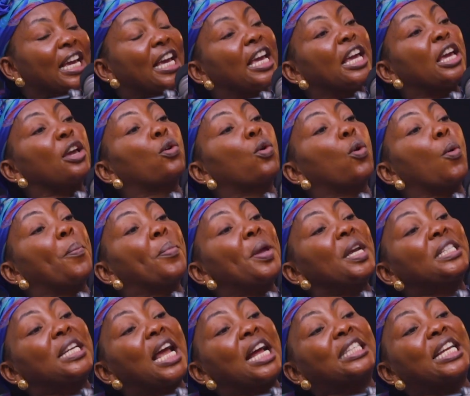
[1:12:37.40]
It could be
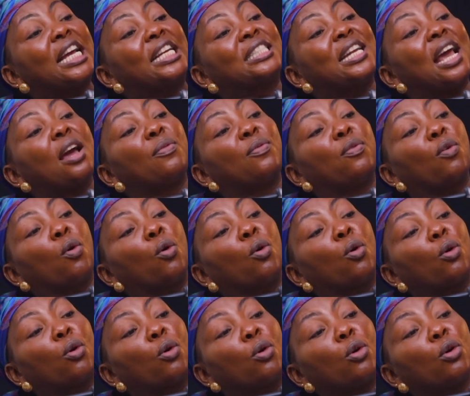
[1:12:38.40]
that the devil
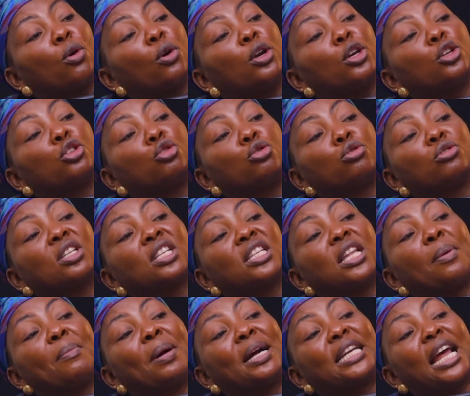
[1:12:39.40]
is using the
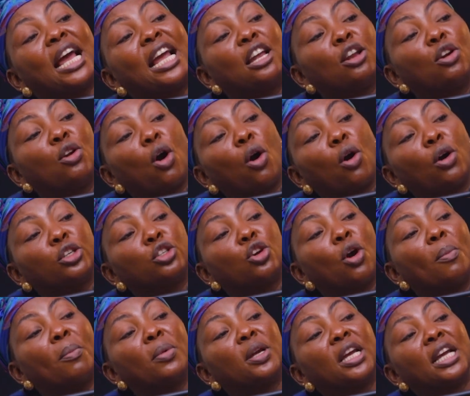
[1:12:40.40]
mother-in-law, your